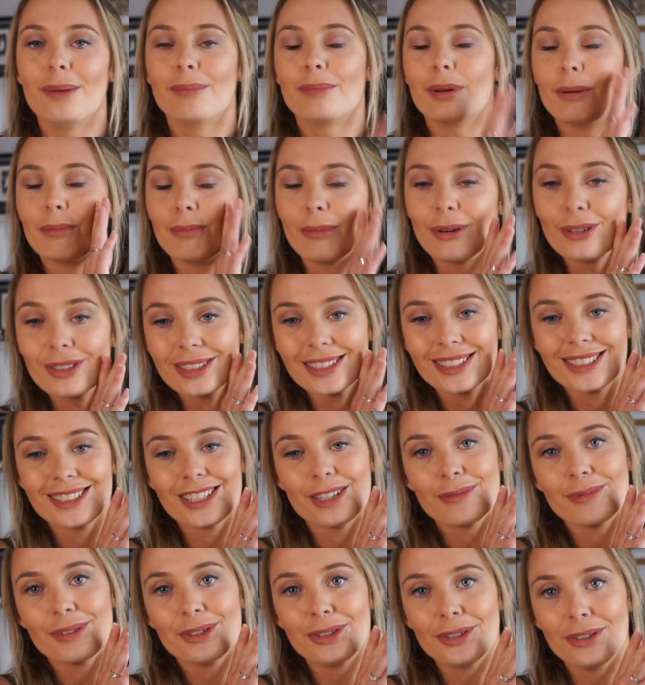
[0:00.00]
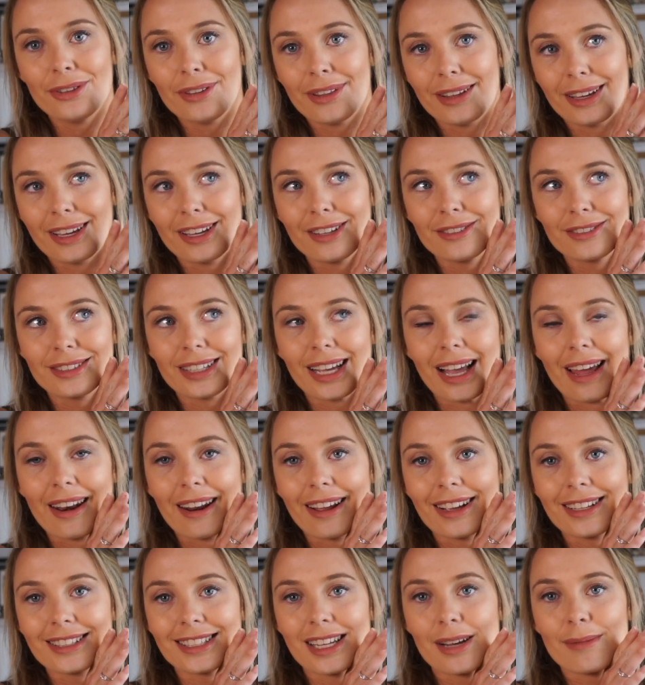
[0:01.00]
But mostly tell me who you think killed
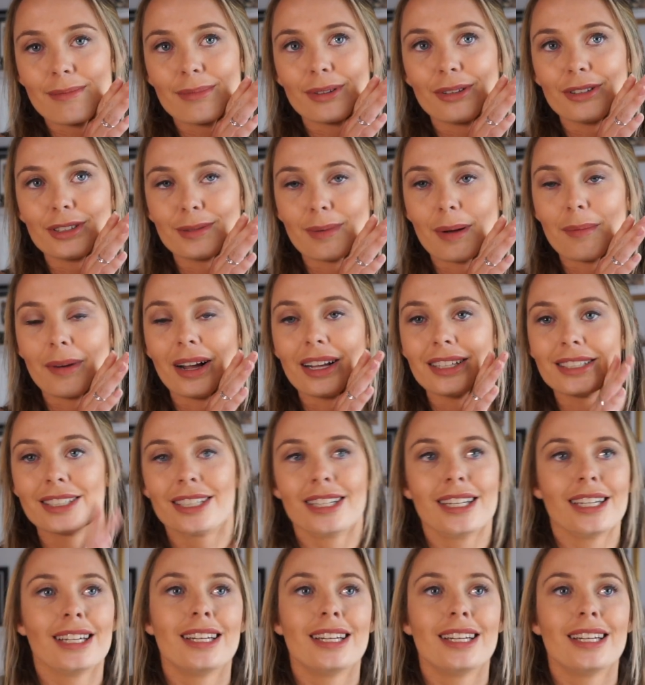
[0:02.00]
Diana, because that blows my mind.